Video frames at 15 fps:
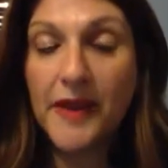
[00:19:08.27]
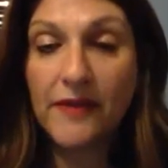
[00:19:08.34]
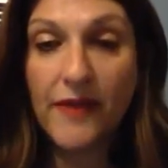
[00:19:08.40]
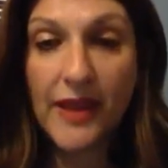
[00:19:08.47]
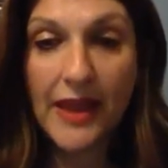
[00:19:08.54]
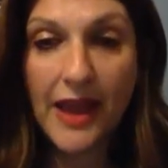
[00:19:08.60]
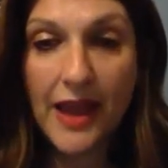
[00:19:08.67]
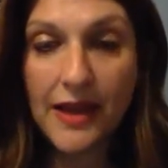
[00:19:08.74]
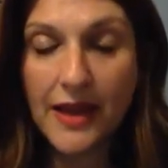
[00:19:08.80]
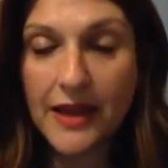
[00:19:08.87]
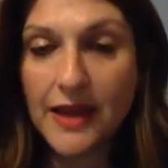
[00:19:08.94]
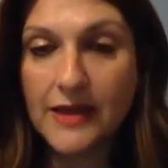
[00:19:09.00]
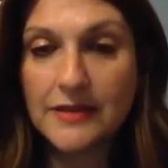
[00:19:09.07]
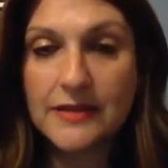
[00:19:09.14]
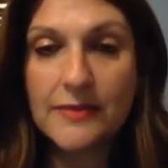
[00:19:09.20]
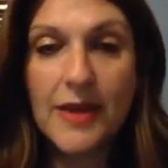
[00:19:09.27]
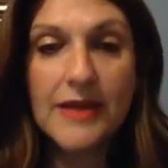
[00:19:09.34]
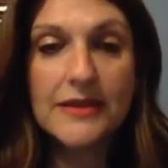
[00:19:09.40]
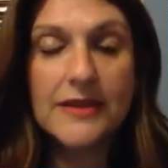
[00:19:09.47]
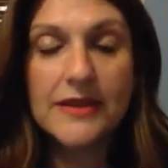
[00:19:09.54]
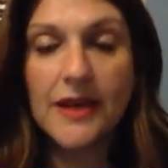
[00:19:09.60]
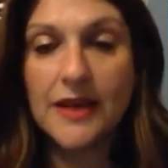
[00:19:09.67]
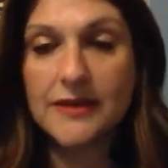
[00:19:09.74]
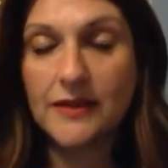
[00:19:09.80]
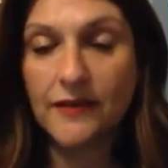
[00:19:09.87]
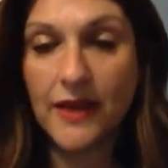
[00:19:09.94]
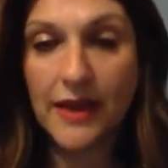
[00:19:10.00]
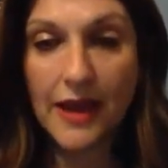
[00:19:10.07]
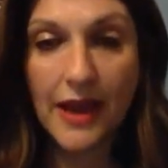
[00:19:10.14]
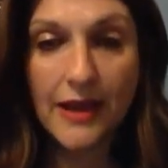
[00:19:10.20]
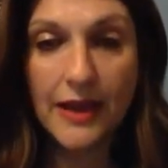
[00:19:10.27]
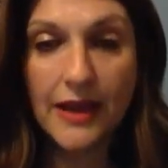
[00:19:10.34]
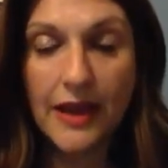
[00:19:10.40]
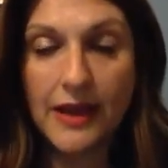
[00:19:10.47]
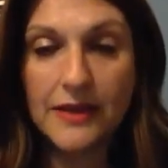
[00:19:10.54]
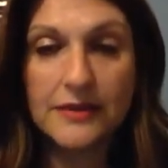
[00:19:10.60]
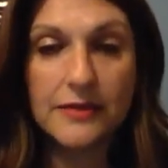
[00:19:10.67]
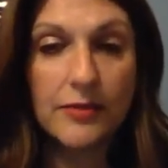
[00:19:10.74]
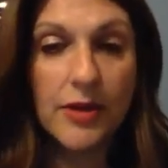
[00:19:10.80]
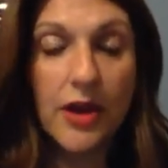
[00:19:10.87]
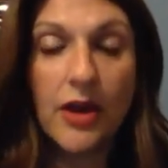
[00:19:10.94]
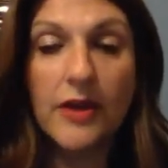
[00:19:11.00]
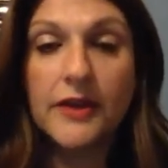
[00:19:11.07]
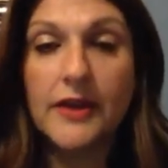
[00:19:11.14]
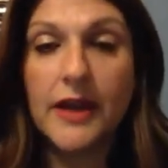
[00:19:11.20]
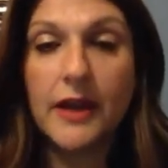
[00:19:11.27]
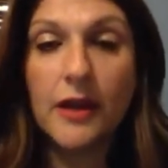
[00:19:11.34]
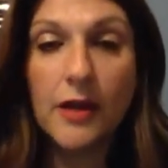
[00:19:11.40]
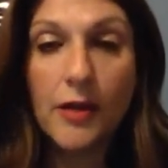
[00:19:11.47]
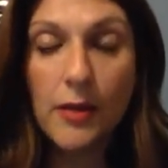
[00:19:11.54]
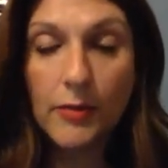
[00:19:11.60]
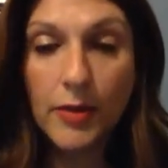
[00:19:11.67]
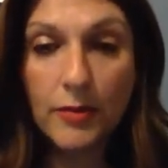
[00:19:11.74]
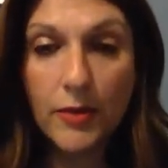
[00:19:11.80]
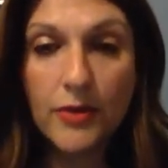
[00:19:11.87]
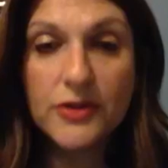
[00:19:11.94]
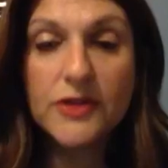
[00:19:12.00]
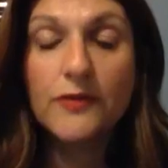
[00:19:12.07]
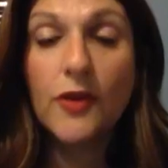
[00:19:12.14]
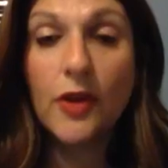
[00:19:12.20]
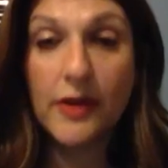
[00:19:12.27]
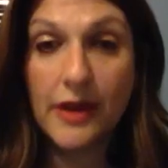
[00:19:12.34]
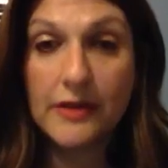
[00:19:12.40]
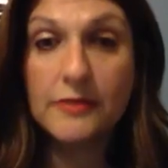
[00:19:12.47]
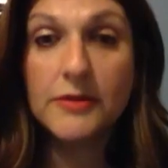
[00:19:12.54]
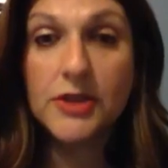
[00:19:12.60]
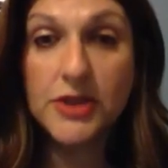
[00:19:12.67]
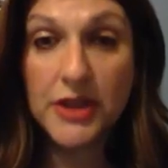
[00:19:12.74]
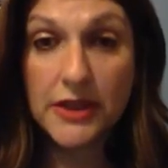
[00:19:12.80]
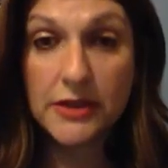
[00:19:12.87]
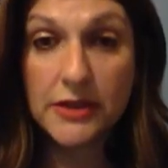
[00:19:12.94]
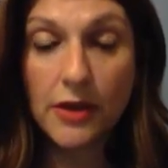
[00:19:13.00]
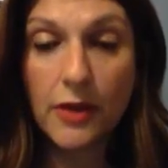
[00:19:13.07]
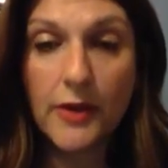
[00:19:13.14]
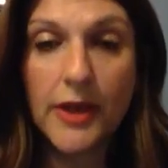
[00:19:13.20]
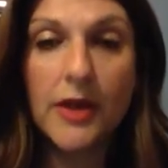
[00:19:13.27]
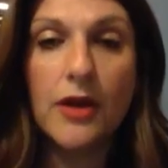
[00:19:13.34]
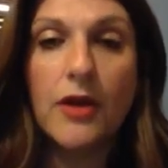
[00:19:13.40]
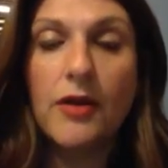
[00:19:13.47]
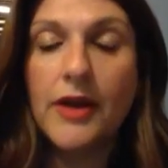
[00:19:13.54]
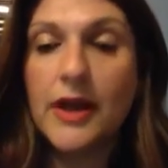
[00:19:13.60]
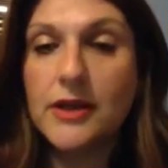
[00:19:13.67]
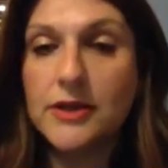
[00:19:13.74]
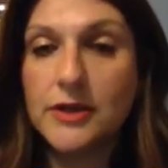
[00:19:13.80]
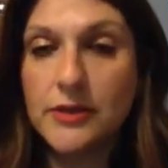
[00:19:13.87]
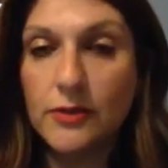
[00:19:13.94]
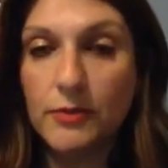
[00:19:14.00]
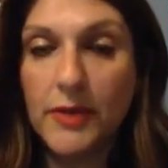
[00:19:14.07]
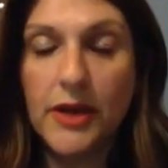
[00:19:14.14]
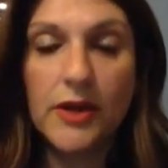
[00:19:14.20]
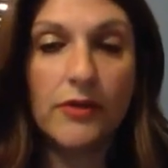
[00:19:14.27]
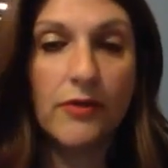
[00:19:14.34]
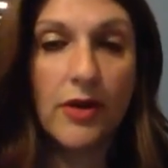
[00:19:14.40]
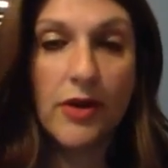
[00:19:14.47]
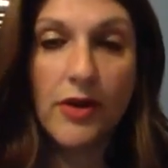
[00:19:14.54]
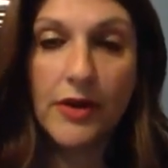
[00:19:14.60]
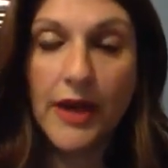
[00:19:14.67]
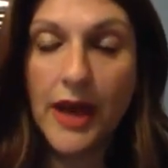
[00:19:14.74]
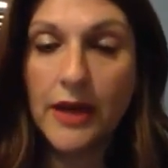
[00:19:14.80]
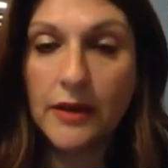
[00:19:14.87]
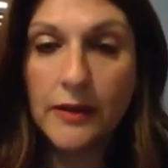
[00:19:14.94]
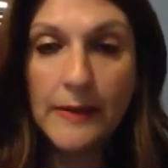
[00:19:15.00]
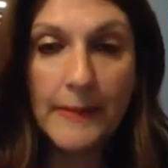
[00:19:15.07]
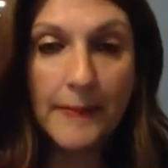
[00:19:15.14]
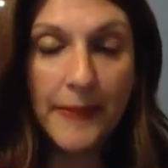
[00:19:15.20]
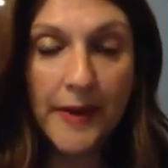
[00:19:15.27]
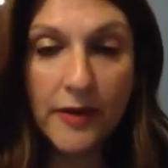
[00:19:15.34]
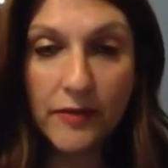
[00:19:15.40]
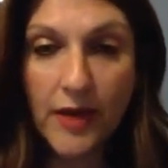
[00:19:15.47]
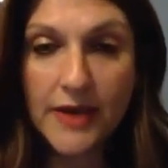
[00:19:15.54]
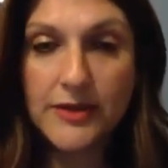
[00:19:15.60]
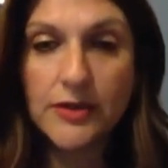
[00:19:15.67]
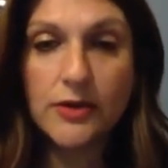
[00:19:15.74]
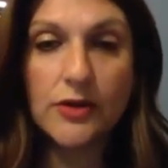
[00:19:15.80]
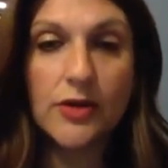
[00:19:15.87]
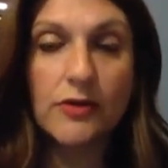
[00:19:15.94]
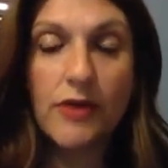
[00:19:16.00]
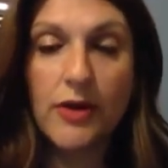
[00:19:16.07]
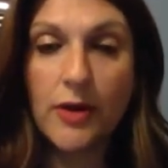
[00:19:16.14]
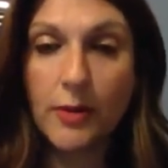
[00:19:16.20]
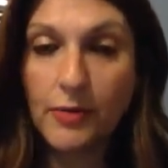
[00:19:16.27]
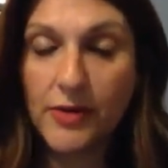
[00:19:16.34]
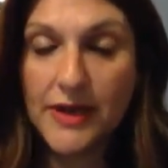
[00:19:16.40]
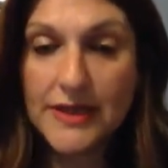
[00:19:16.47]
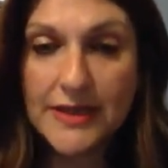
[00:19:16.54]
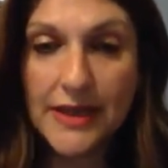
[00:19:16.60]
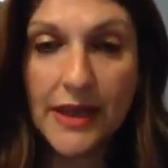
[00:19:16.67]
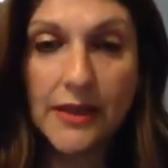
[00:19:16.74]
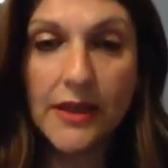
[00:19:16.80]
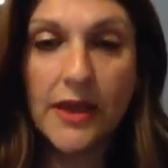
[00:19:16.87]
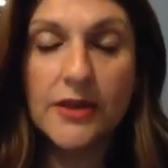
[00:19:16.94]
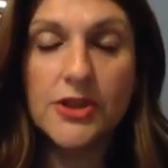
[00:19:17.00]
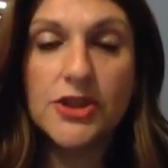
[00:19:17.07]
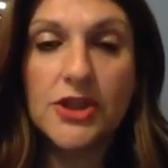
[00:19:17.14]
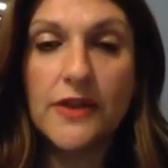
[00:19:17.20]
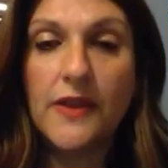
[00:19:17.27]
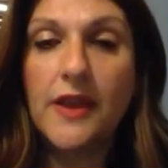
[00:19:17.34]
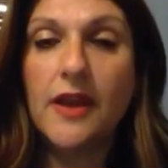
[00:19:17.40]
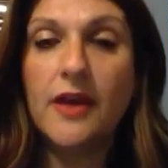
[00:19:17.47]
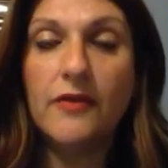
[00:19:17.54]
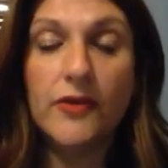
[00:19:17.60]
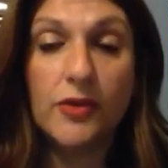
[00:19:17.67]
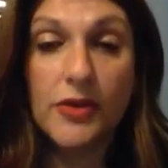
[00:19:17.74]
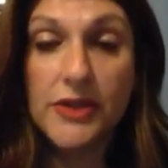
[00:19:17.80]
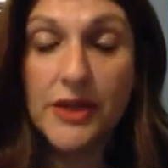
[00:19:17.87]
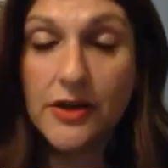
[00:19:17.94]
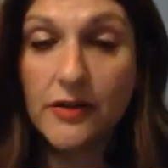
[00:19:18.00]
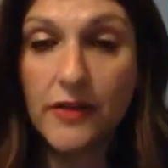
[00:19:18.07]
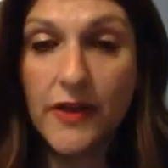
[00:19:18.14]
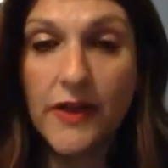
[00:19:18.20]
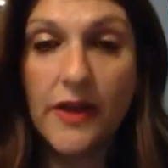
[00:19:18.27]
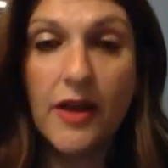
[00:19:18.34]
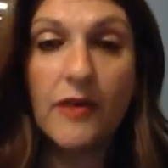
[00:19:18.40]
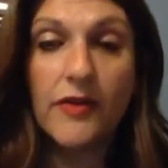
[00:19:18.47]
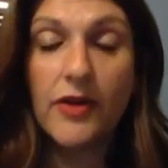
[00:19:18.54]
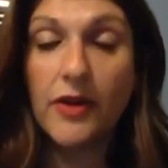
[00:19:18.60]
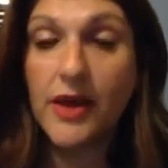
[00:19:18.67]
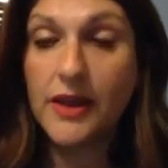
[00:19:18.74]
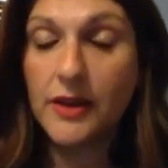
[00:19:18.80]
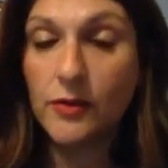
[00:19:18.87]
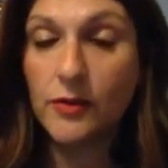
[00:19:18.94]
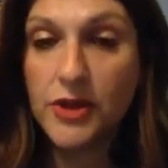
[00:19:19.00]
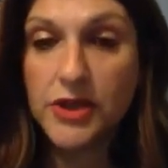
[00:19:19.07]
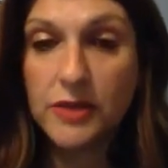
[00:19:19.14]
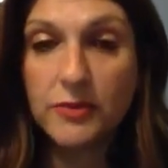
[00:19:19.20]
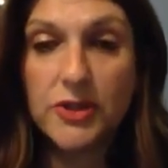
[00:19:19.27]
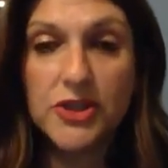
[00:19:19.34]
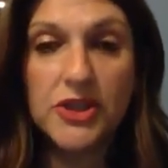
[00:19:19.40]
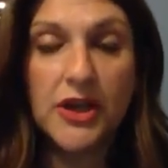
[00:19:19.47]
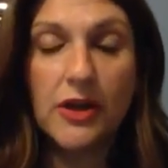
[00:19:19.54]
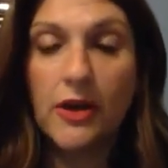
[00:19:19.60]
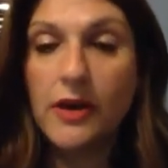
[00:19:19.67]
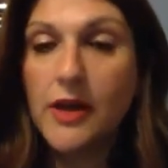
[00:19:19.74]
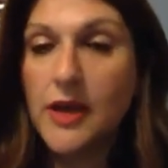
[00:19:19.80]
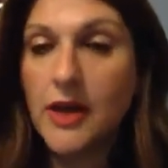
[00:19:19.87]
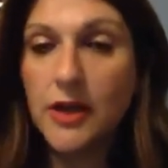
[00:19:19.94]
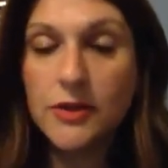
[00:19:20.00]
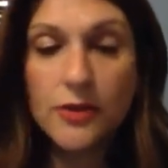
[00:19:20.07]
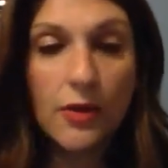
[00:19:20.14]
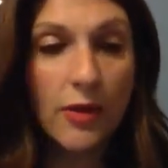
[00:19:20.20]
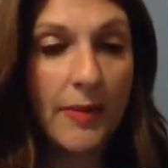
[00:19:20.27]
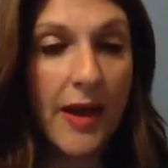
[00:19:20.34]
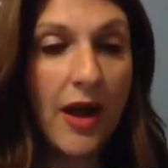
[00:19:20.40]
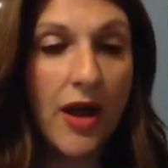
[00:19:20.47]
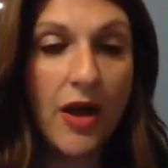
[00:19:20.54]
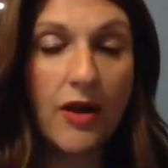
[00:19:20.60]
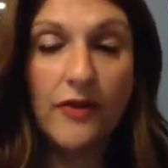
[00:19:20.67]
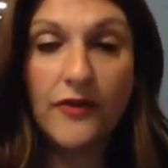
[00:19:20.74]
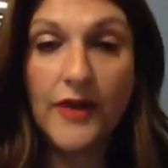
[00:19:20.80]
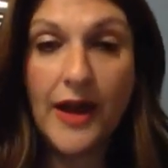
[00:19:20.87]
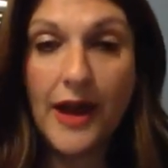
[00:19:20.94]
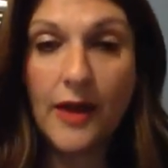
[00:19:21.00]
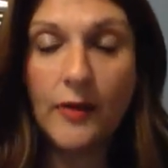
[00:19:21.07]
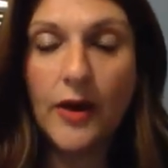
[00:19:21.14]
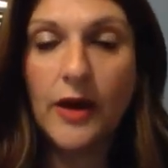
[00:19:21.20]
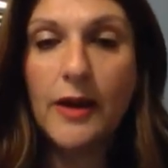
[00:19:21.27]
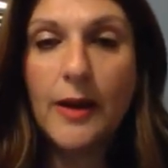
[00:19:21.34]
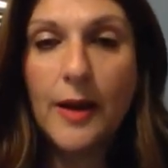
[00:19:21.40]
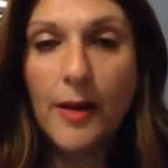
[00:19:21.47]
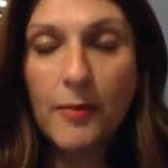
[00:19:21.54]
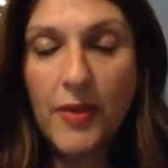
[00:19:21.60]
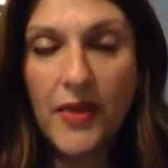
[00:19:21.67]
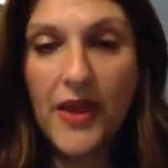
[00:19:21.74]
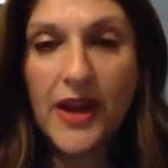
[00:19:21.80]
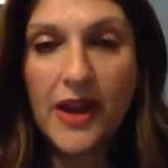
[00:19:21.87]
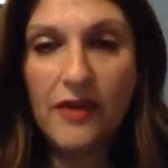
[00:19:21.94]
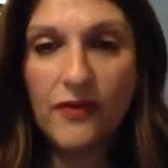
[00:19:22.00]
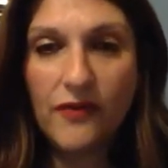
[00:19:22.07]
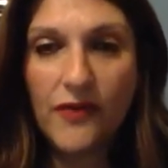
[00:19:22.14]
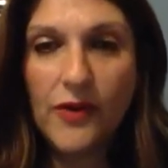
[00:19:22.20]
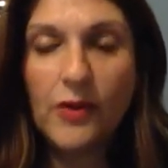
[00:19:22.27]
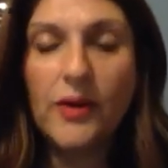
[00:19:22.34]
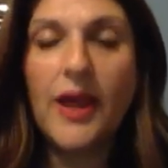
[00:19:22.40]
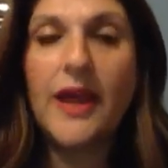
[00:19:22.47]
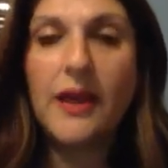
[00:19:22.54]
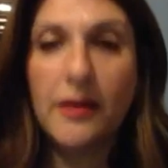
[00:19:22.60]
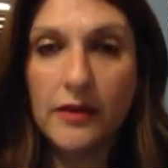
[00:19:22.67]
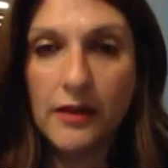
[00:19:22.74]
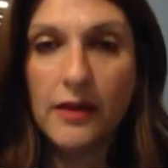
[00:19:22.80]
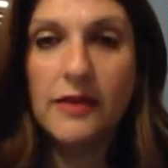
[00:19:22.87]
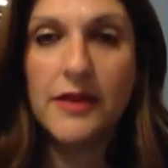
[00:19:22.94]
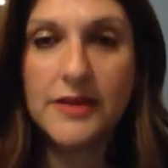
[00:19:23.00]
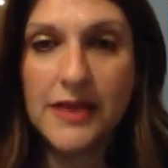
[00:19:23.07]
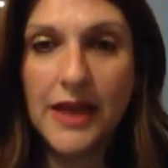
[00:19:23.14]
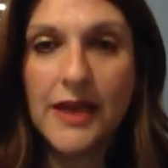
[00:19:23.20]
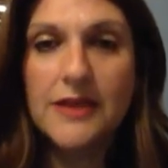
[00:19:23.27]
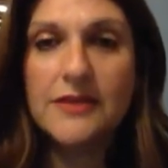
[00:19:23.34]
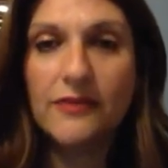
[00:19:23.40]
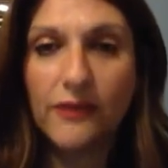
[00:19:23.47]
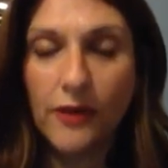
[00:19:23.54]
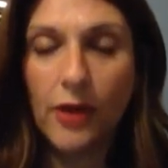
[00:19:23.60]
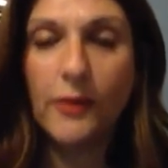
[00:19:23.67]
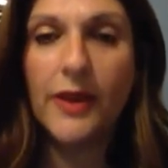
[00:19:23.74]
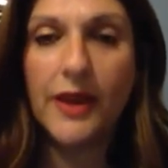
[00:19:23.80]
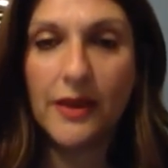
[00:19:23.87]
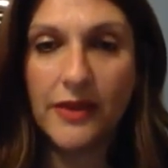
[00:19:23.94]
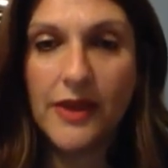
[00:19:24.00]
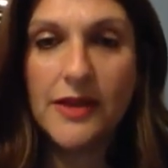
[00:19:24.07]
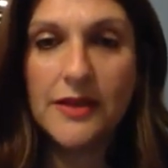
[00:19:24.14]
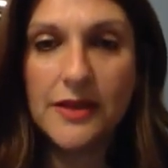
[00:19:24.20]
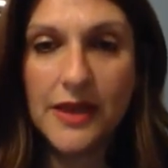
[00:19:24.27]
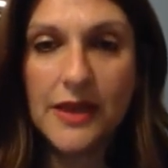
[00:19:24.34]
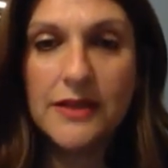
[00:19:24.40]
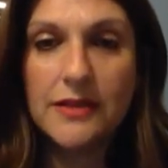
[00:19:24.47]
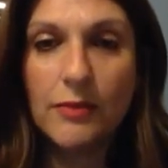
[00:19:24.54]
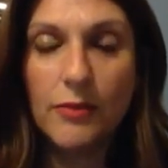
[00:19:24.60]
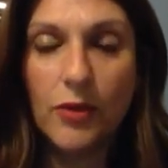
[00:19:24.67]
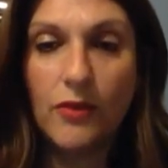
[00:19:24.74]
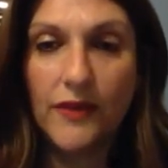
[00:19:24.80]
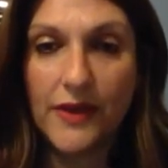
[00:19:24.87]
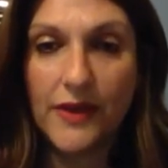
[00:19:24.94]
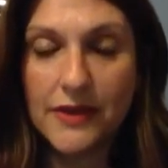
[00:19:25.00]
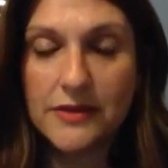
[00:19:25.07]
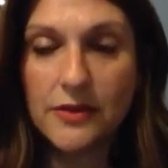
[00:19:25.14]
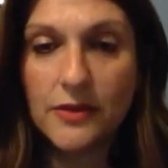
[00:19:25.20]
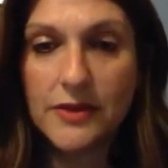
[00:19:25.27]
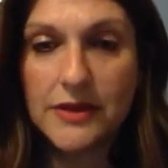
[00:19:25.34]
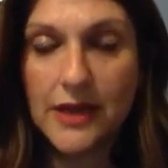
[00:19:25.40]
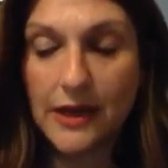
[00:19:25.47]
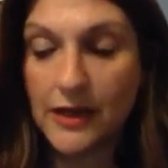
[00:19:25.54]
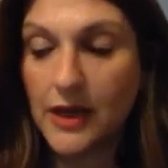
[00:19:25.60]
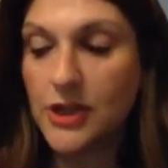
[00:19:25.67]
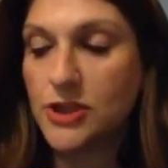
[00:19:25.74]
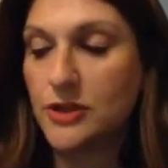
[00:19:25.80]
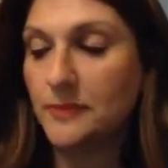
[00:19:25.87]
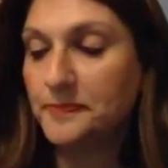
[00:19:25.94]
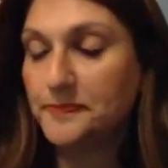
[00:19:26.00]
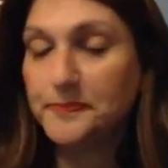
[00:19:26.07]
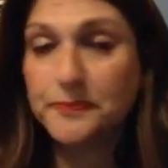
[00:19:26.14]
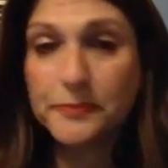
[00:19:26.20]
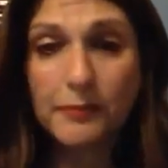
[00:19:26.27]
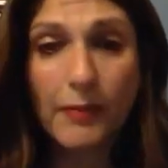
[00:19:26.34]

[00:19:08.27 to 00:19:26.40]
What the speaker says: If I can, I get in some exercise. If I can, I get in some gardening. But most of all, I'll get the machines going. I'll get a soup maker on. I'll get a rice cooker on. I'll preset lunch in the oven or dinner in the oven. I'll get the washing machine on. It's all about half an hour. But then I feel like the day's flowing. Things are moving. There's no stagnation.